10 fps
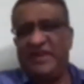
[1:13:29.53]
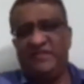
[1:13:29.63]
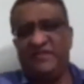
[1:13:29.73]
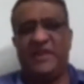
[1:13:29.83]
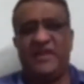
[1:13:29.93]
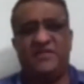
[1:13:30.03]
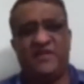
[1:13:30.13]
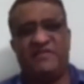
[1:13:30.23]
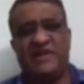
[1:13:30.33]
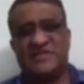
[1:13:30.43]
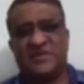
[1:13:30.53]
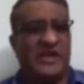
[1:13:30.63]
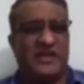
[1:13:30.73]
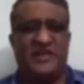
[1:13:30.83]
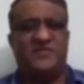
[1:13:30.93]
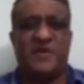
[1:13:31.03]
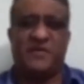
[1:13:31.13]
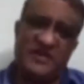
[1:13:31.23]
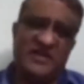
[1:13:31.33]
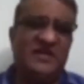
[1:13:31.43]
8085 gets out. And these
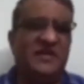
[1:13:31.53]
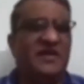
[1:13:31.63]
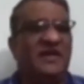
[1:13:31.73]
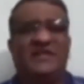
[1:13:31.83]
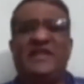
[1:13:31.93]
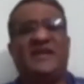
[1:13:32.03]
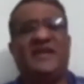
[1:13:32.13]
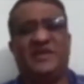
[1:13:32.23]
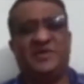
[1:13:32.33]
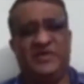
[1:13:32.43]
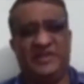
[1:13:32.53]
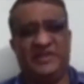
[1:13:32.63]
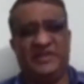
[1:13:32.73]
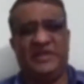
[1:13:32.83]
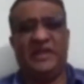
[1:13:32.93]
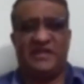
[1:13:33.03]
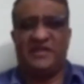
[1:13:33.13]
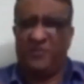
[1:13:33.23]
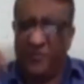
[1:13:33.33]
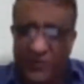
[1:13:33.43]
faculty, they cannot do anything. They
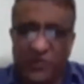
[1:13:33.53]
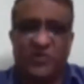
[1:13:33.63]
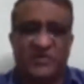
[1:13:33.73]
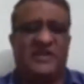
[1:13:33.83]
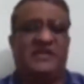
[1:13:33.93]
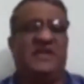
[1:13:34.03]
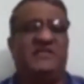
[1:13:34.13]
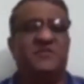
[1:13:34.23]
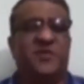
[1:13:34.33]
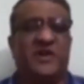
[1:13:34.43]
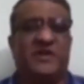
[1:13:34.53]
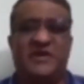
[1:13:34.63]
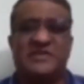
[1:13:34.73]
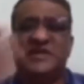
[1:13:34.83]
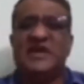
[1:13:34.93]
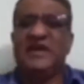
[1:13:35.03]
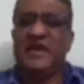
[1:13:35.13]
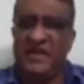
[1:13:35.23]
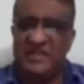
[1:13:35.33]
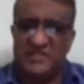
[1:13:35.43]
cannot prove that it is important, because
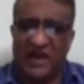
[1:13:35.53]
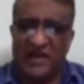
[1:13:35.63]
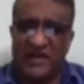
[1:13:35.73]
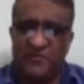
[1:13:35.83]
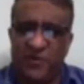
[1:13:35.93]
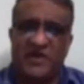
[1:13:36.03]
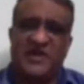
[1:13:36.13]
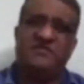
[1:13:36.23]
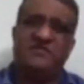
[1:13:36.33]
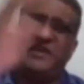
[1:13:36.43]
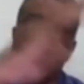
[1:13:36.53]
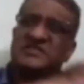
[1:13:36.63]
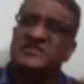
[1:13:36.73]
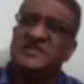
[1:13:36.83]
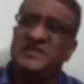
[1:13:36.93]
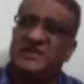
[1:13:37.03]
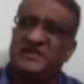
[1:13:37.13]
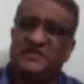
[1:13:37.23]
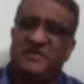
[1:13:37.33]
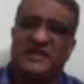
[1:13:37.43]
it is not important
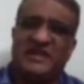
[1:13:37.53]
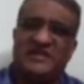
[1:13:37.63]
when that